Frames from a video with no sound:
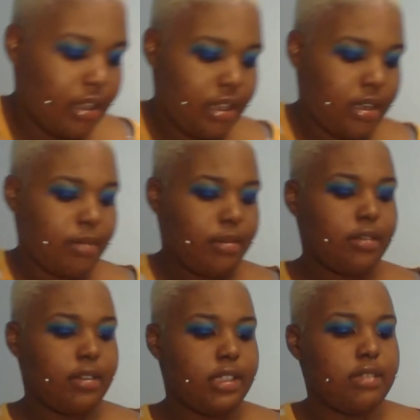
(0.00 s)
and I'm
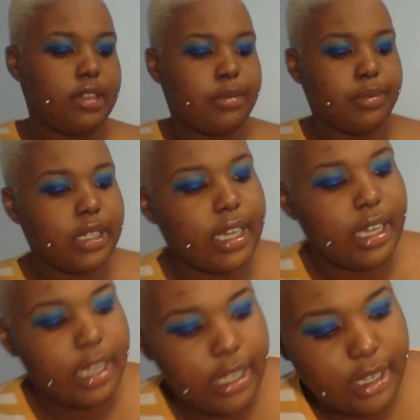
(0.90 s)
going to
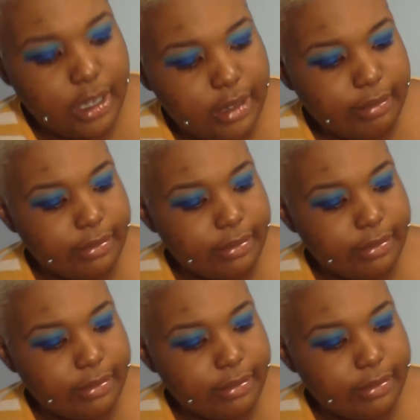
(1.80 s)
apply